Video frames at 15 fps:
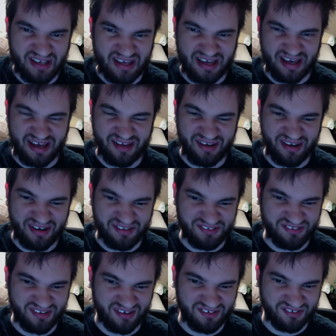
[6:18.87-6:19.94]

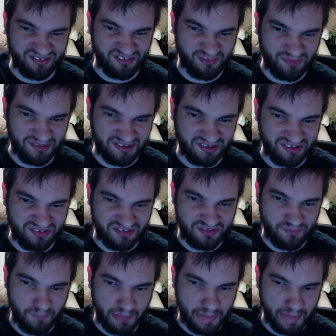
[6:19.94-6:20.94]
denizens, because.